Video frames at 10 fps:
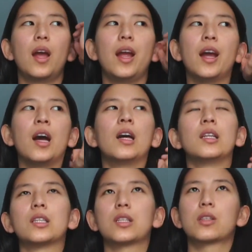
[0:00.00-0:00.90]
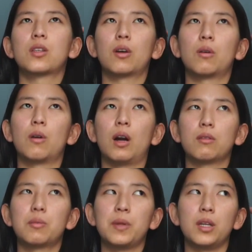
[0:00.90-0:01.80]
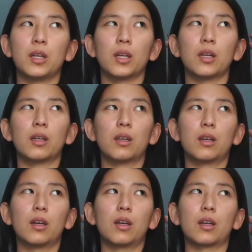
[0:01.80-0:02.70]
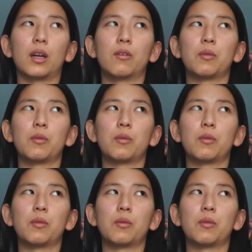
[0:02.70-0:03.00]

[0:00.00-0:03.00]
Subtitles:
And so I was being kind of